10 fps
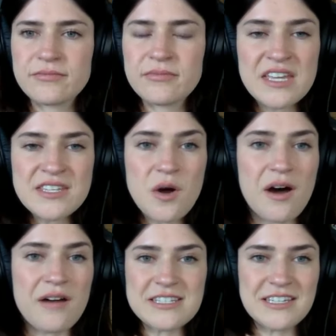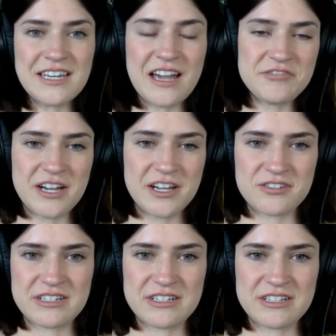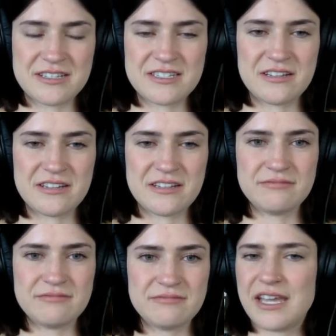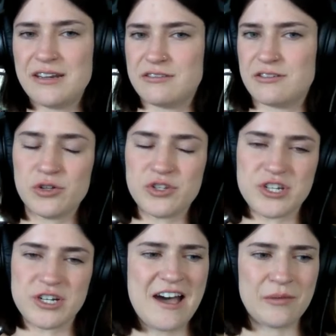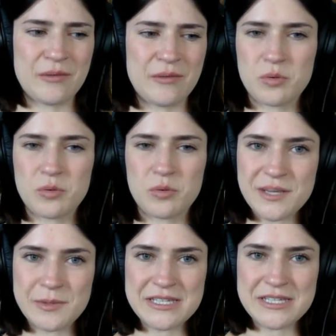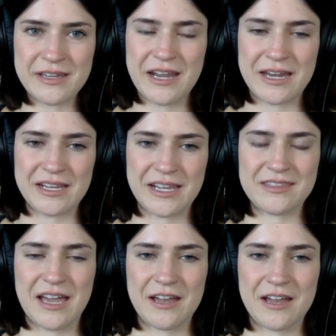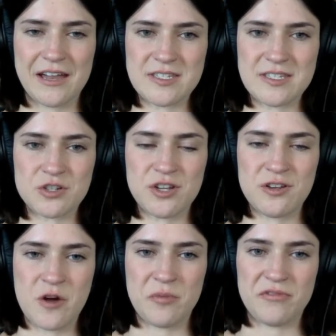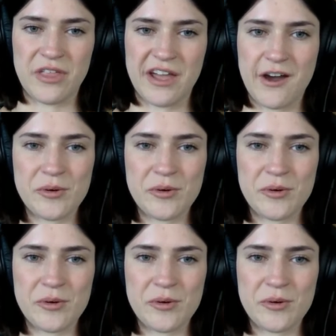So obviously every country has its different etiquette and culture. So what is some Italian etiquette that visitors should know before they go?